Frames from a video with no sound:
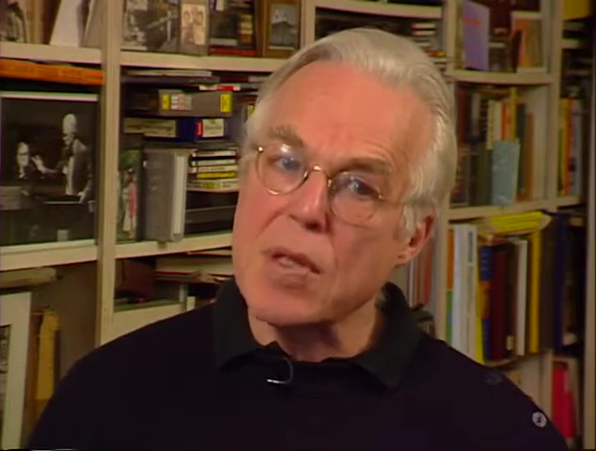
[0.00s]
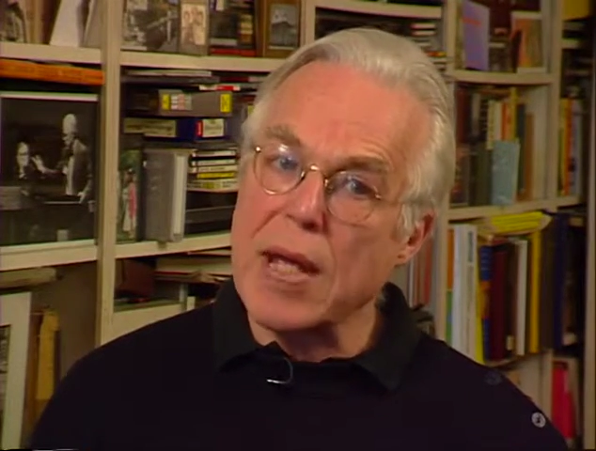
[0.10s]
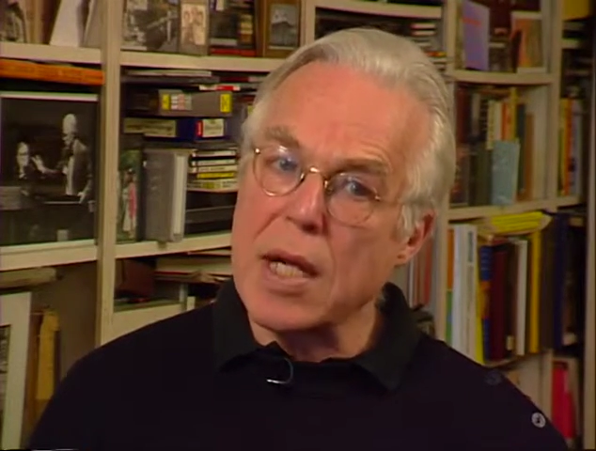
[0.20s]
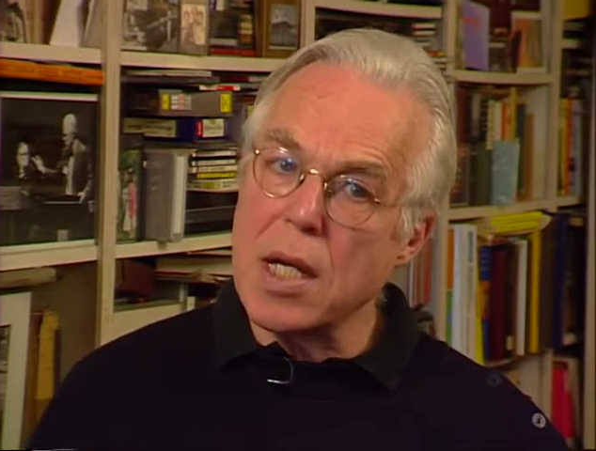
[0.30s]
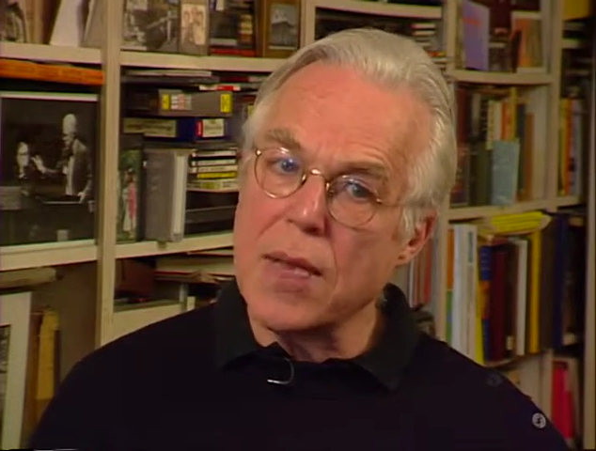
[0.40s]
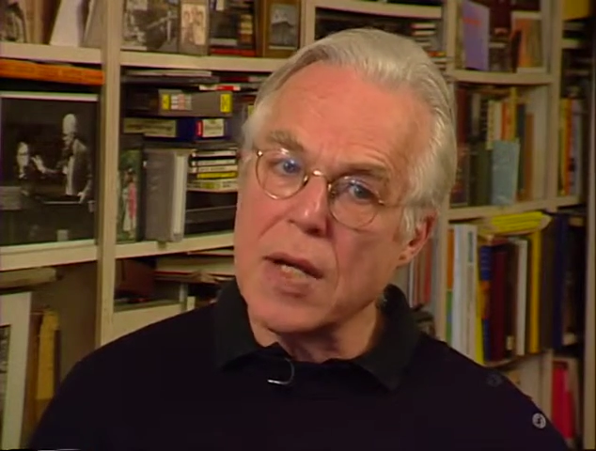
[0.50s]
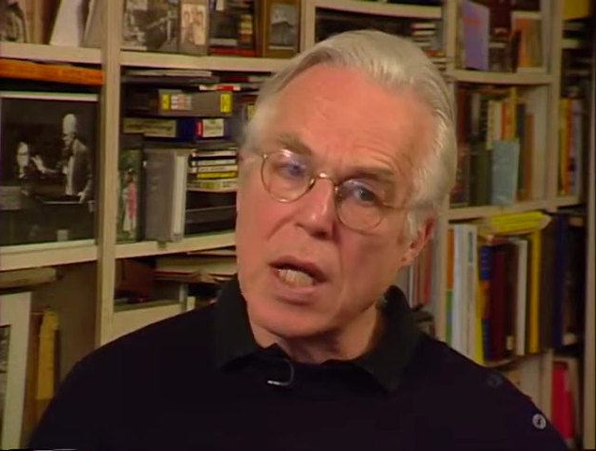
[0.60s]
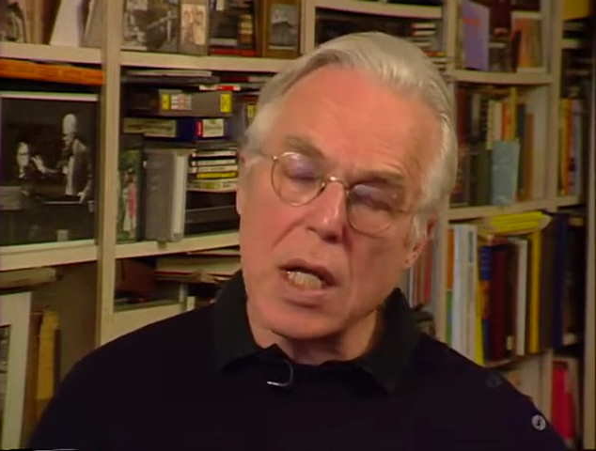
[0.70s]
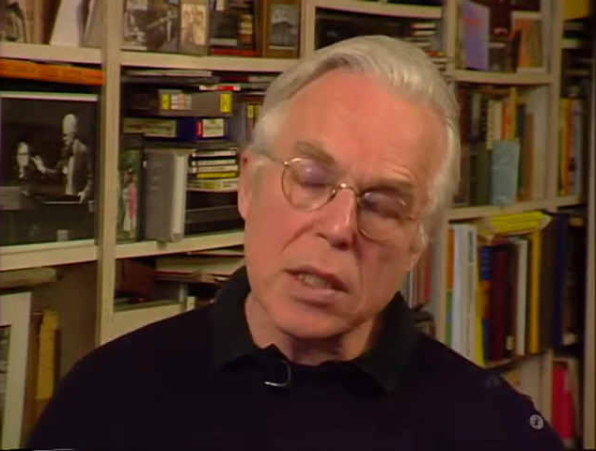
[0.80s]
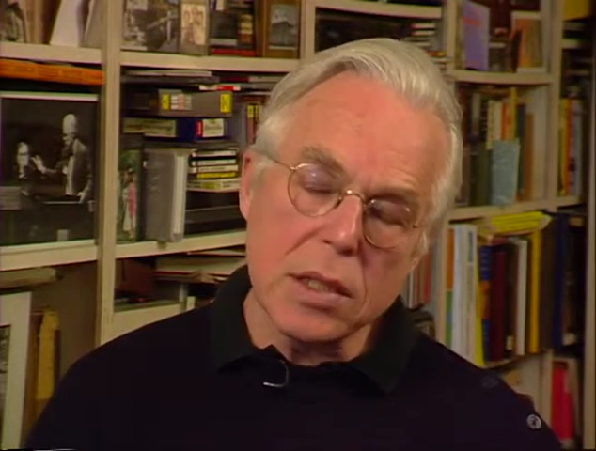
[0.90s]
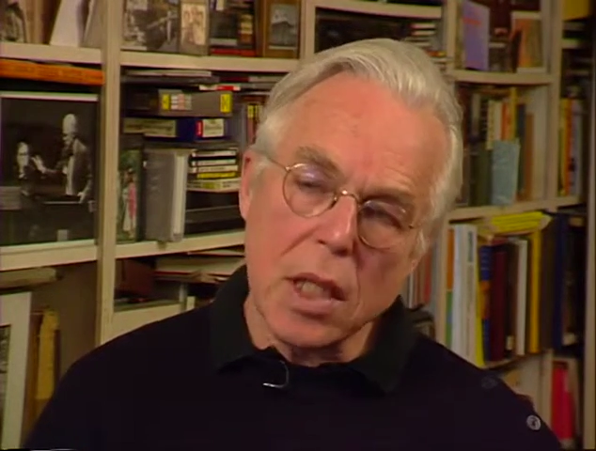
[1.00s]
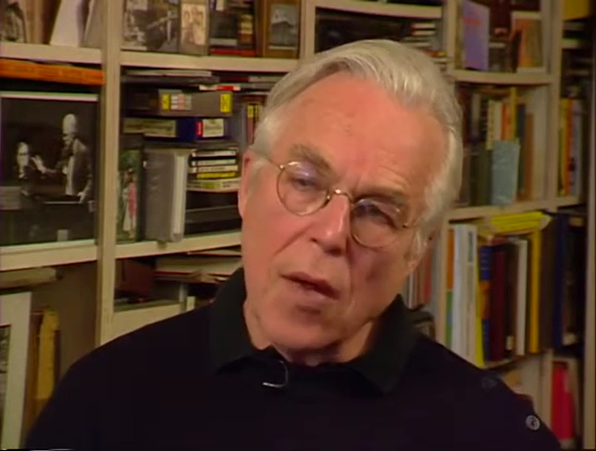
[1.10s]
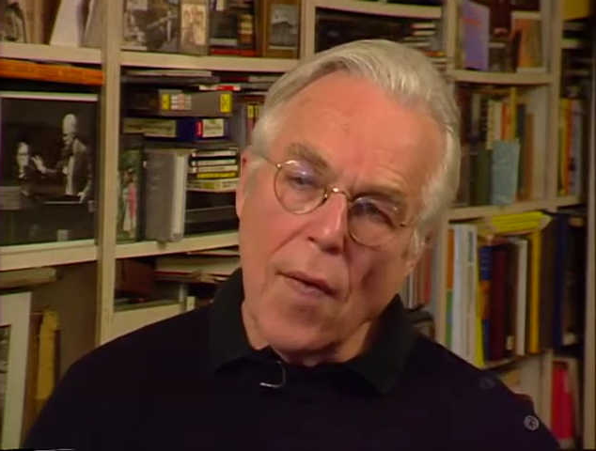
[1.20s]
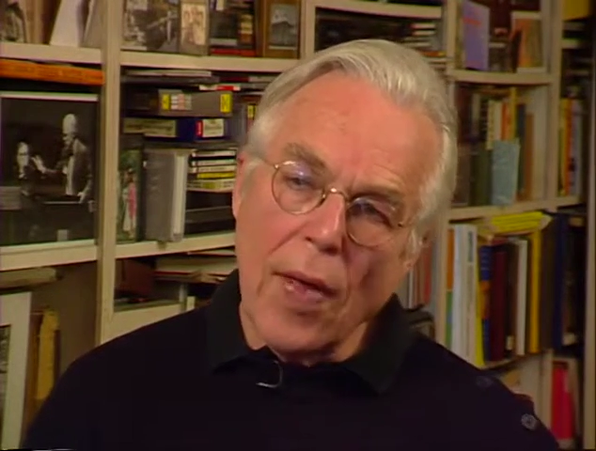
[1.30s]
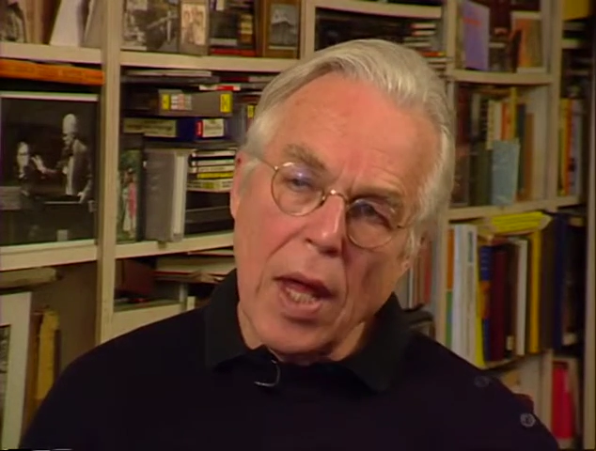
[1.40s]
and they had nothing else.
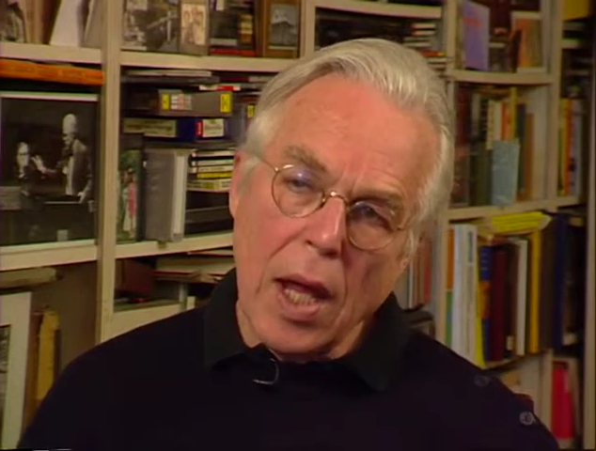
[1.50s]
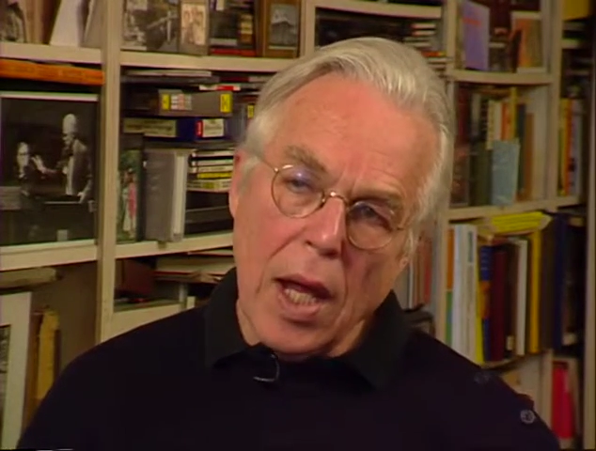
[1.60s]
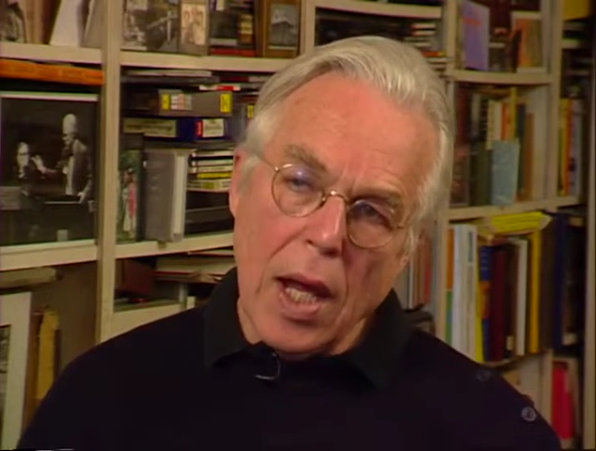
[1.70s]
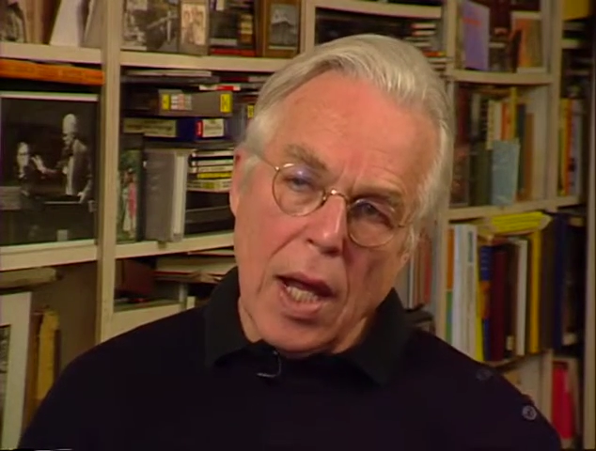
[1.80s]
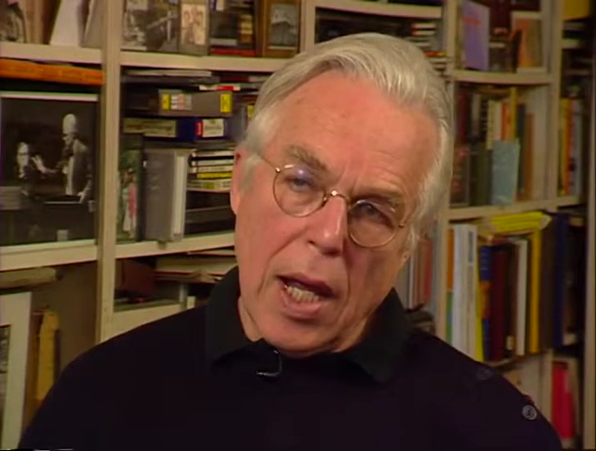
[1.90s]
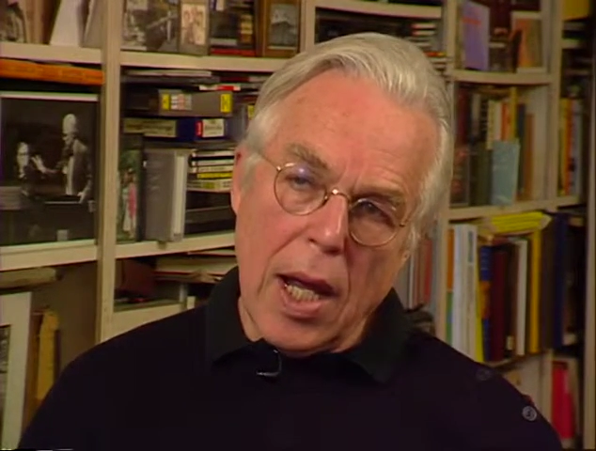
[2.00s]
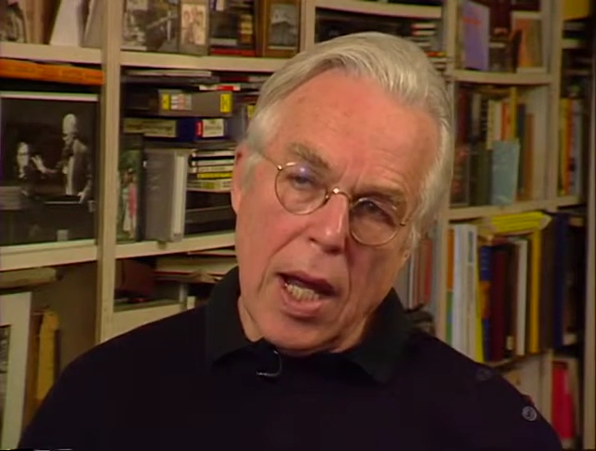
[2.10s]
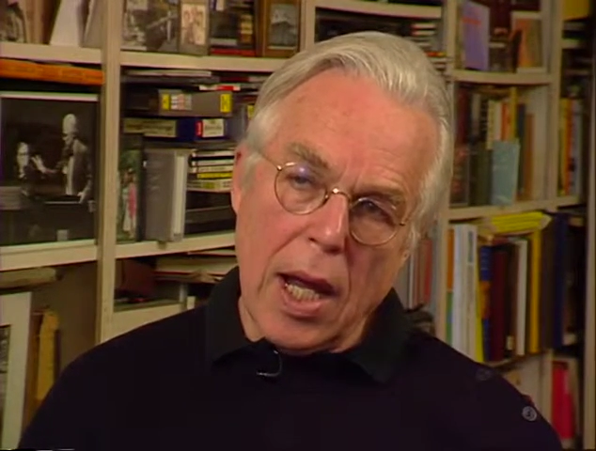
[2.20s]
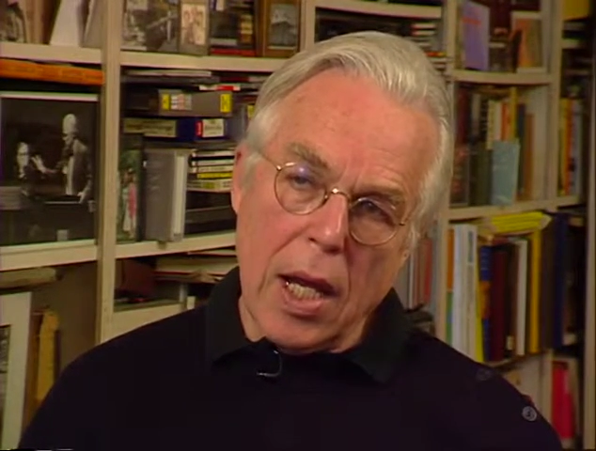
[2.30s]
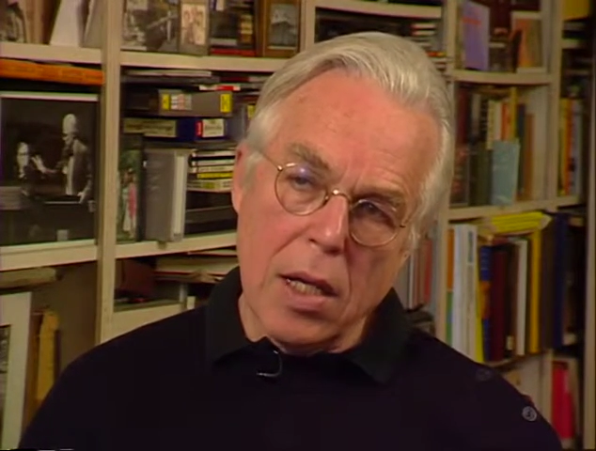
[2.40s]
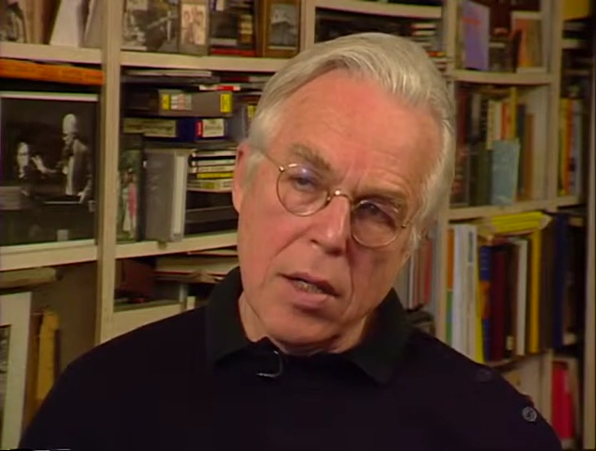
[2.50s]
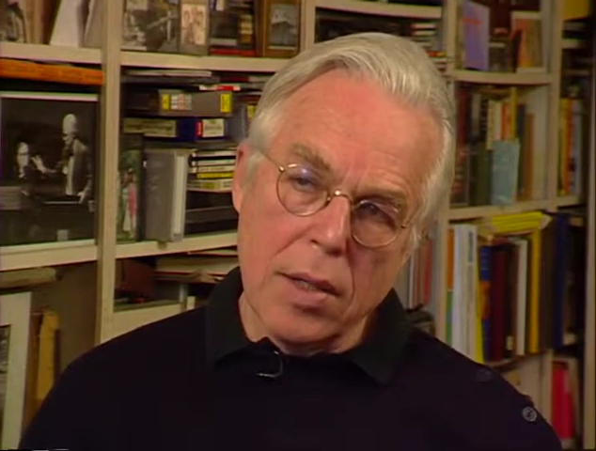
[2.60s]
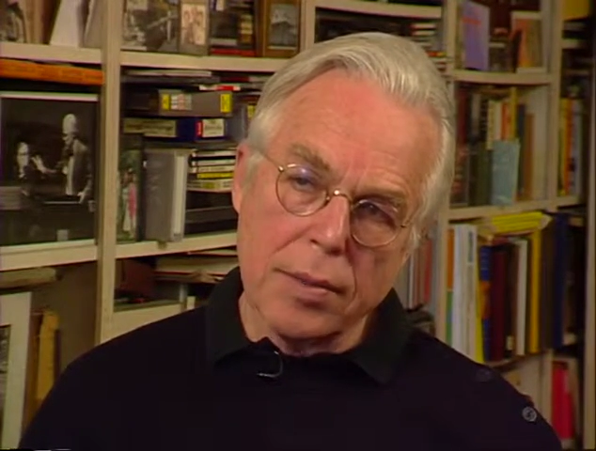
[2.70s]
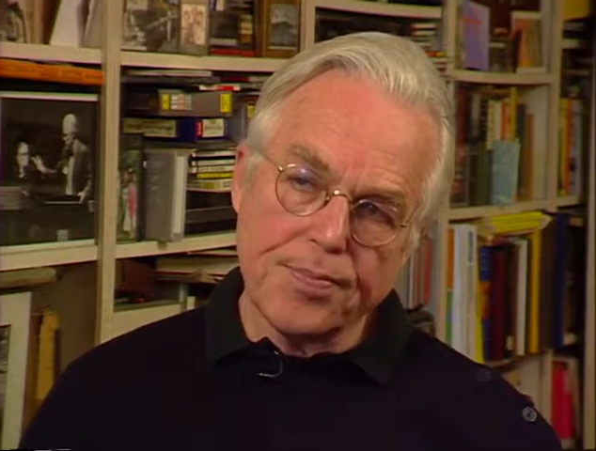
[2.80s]
And